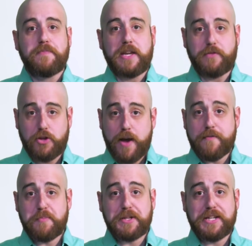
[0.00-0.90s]
if you
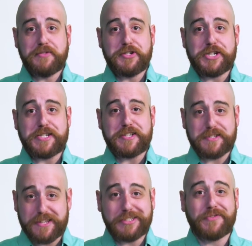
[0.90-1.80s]
haven't believed in Jesus,
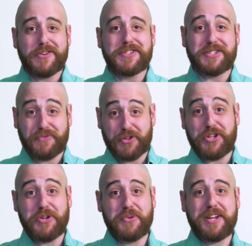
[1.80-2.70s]
this verse is for
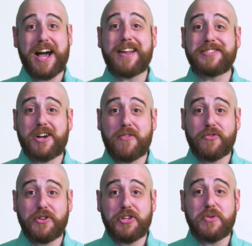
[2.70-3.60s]
you. God is
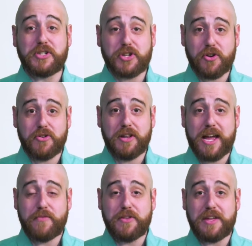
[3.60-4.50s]
offering you eternal
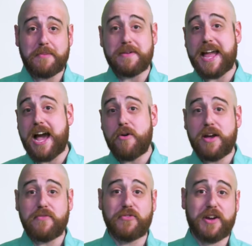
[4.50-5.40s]
life with him now
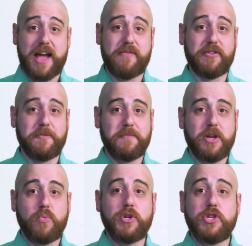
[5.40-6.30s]
and forever.
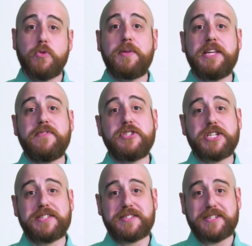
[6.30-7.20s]
Will you believe in
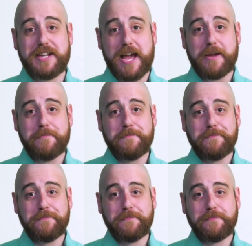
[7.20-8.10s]
Jesus today?
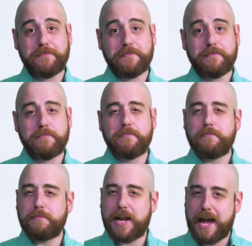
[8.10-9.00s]

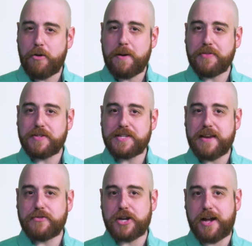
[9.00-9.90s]
But how about the
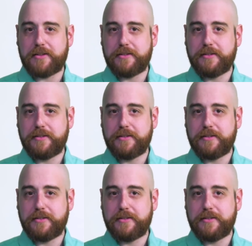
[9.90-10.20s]
saved child?